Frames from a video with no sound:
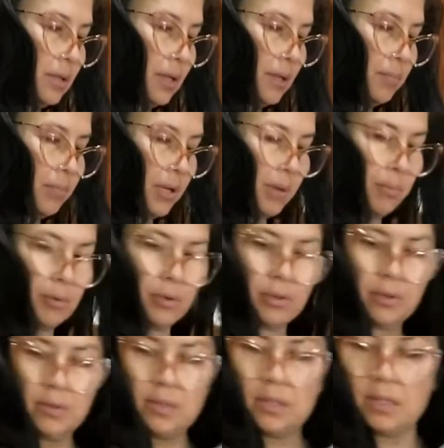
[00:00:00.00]
and
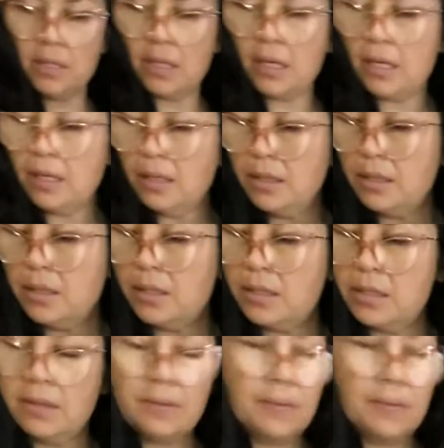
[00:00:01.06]
pepper to taste.